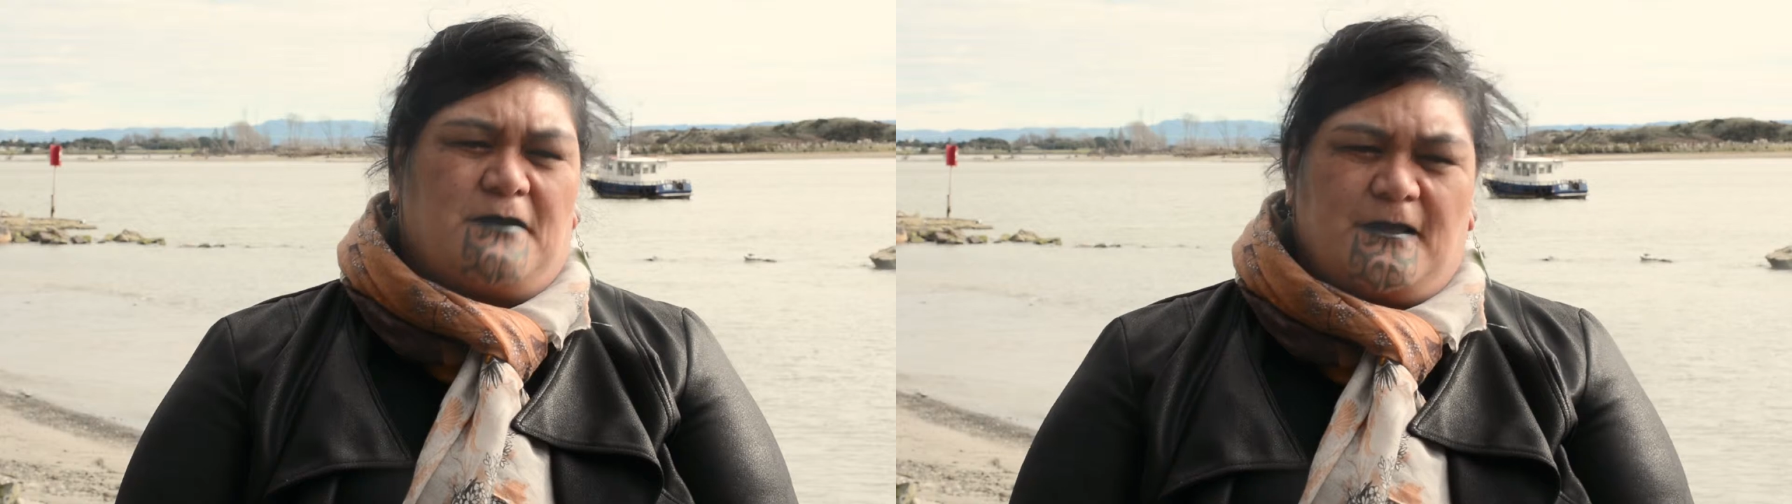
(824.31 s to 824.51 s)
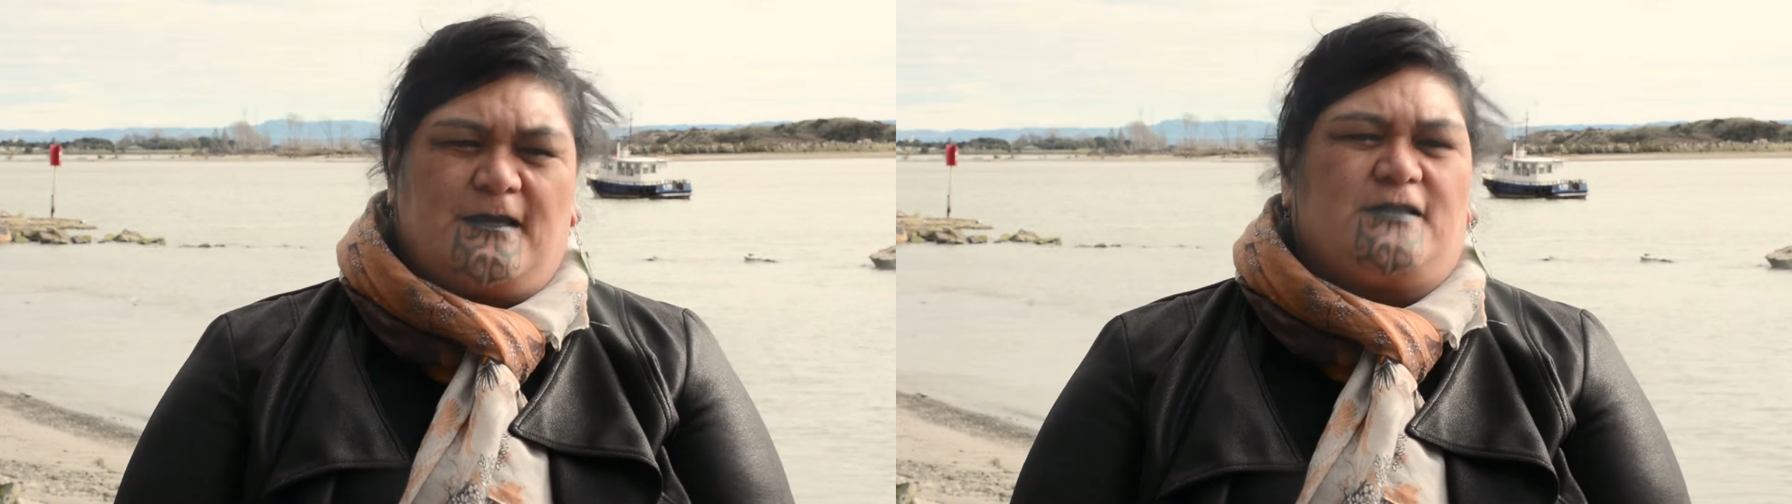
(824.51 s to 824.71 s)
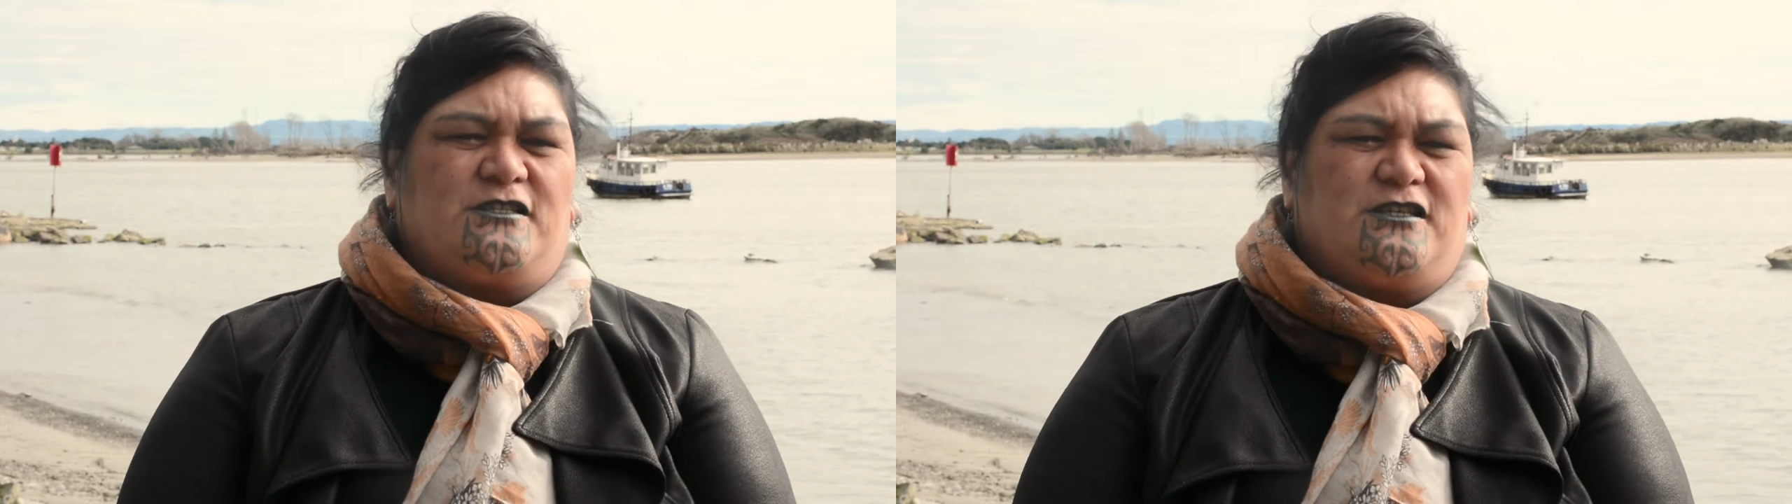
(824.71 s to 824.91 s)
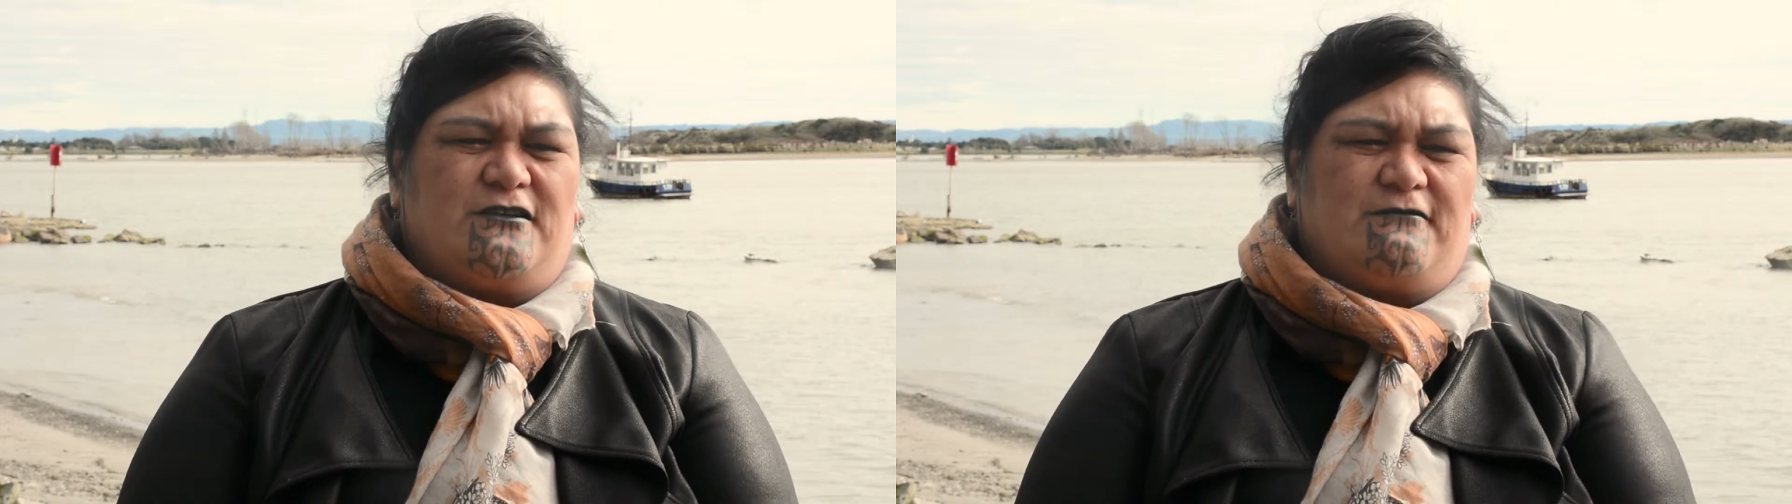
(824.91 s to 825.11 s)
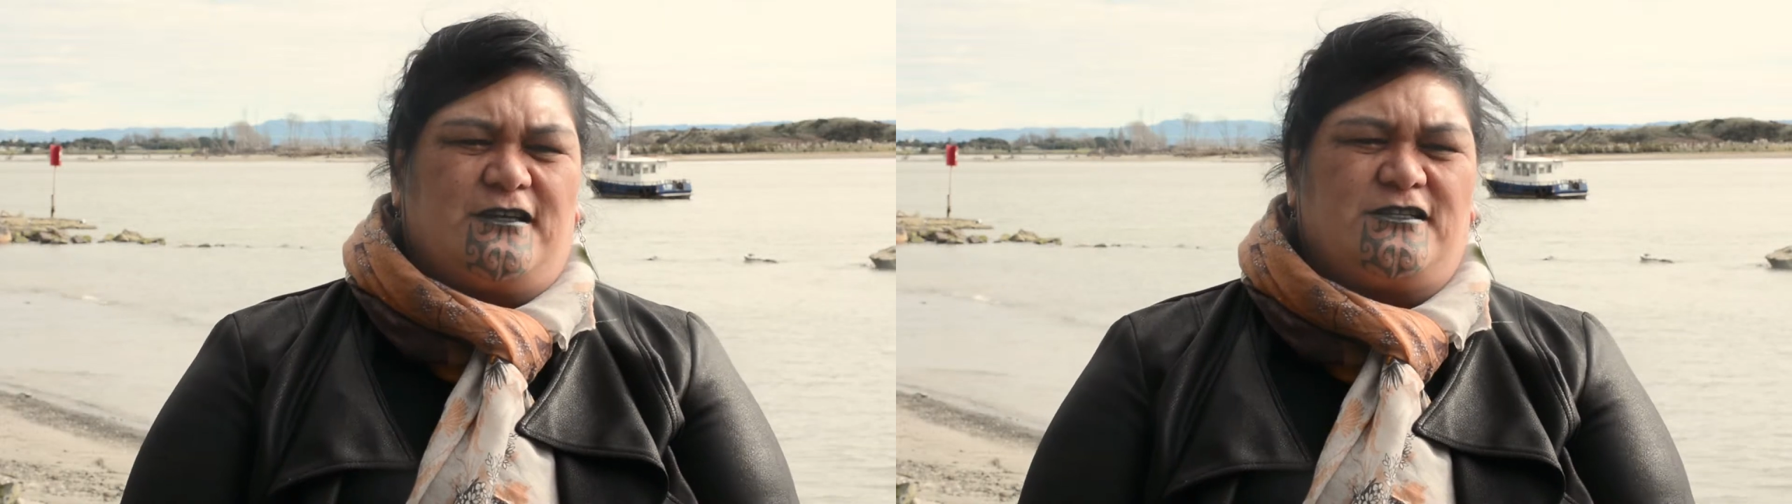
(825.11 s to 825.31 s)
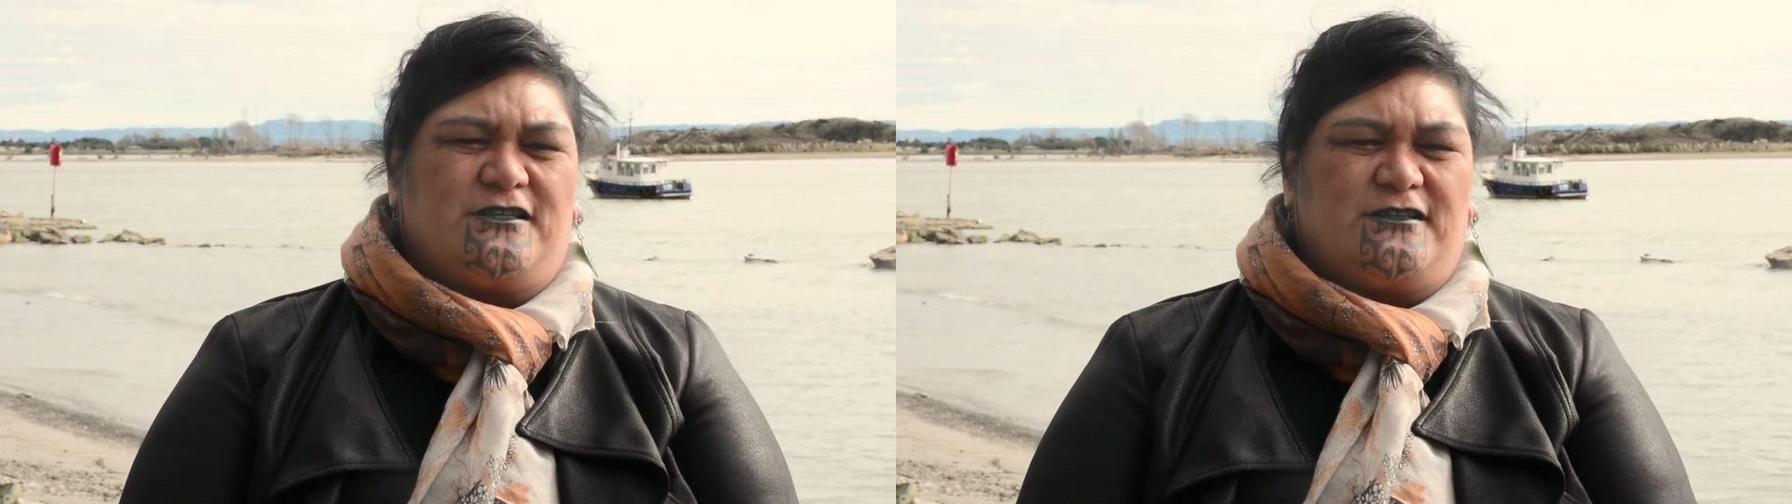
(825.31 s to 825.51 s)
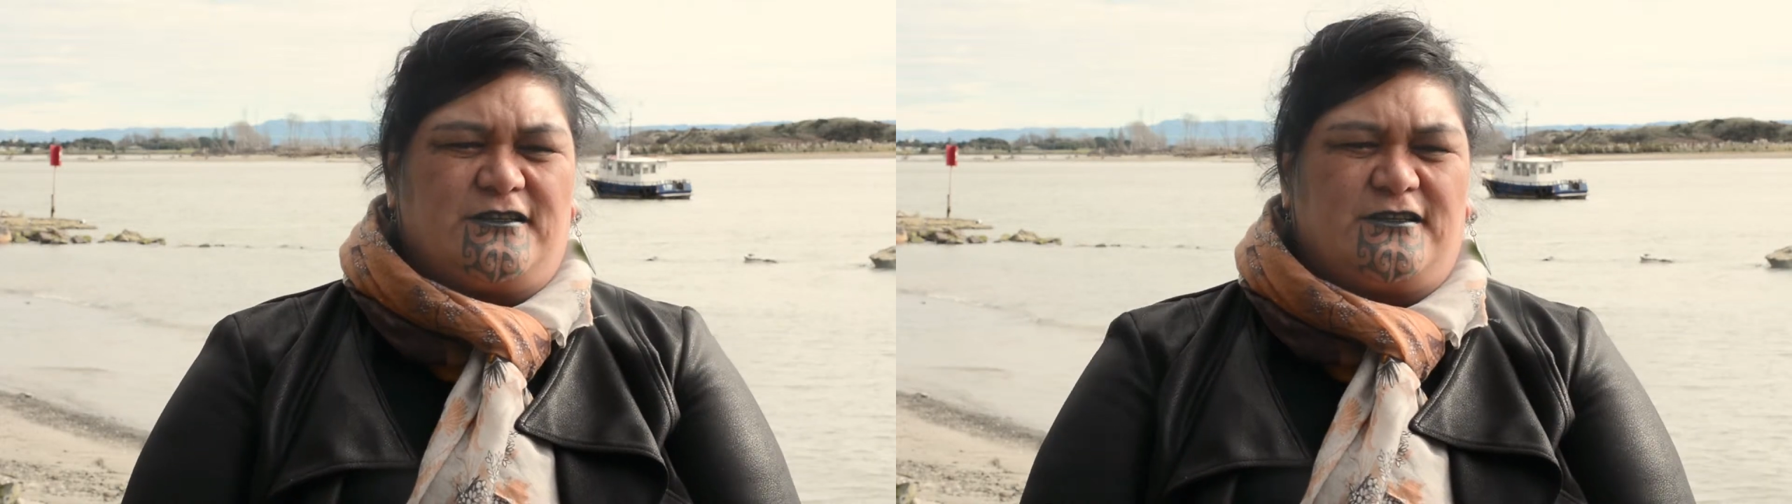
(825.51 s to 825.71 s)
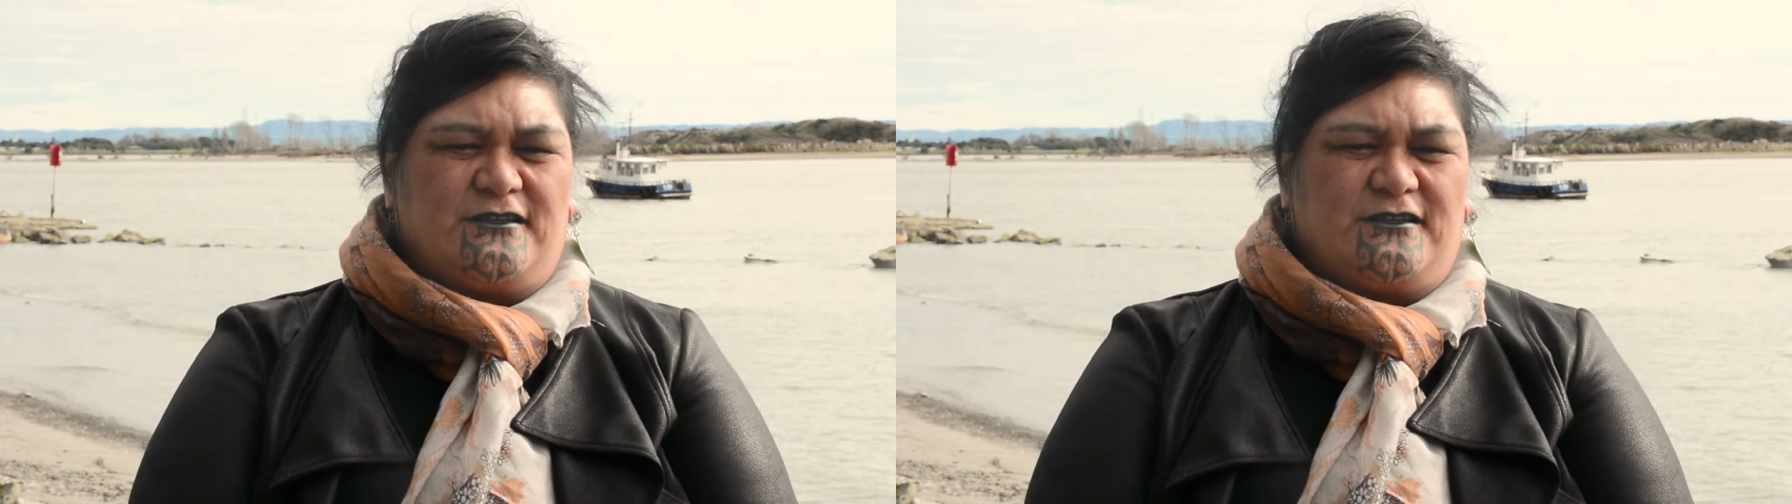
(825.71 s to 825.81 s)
the next generation?